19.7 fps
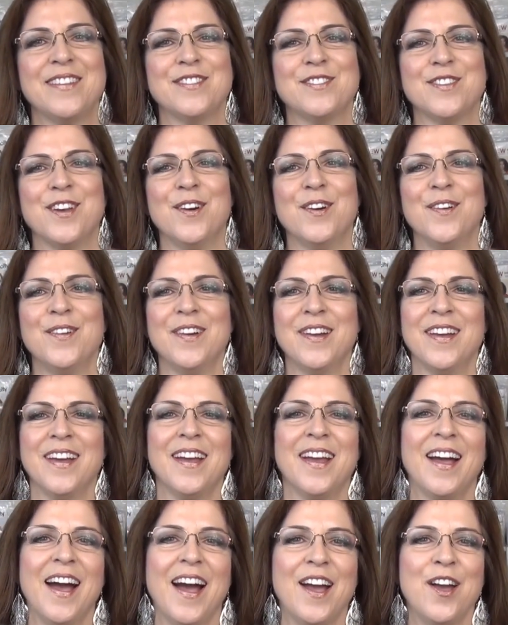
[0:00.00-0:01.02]
So
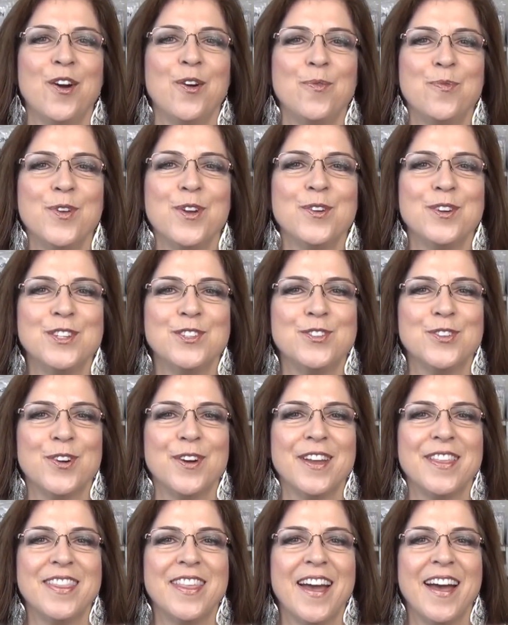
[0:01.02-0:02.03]
I hope you
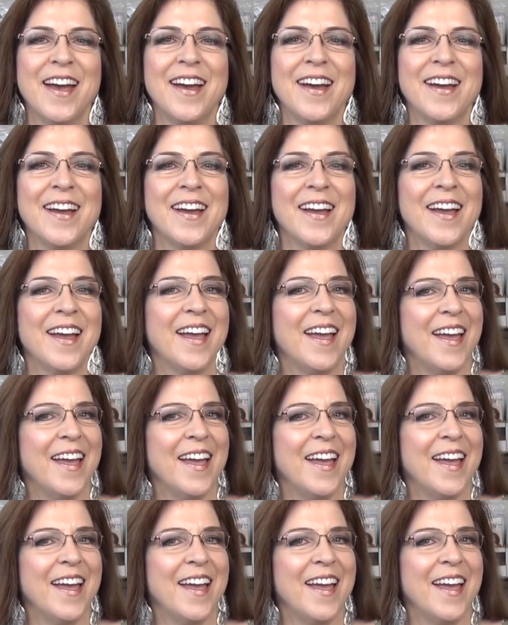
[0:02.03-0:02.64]
enjoyed that.